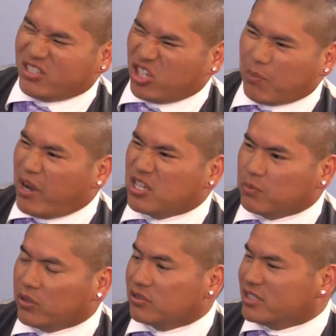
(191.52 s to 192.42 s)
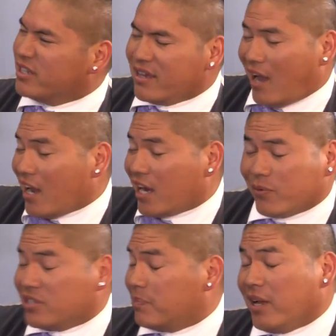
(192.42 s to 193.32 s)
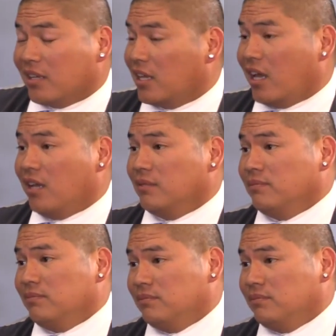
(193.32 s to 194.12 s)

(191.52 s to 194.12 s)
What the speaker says: stuck by his morals, and I got to respect that.